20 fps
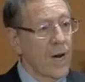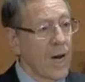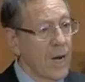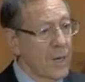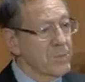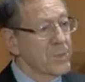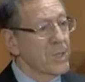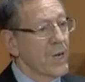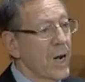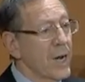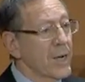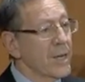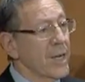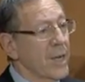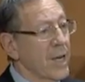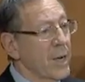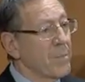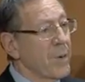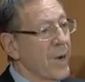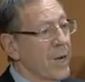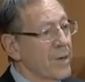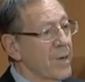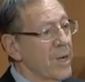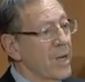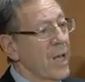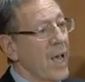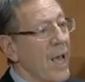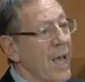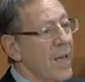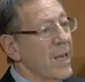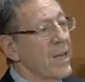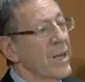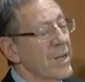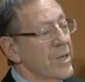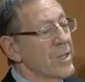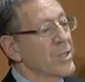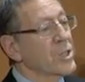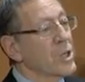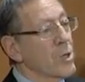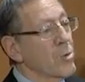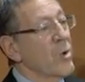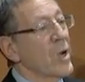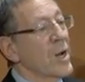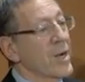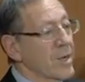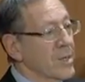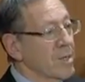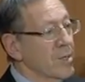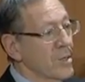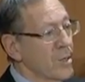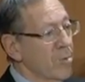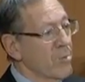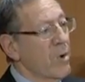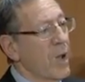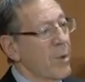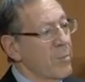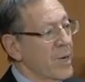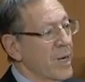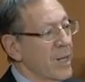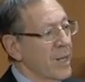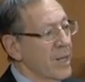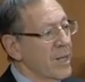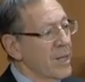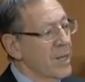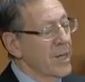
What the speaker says: I'm talking about a juridical remedy.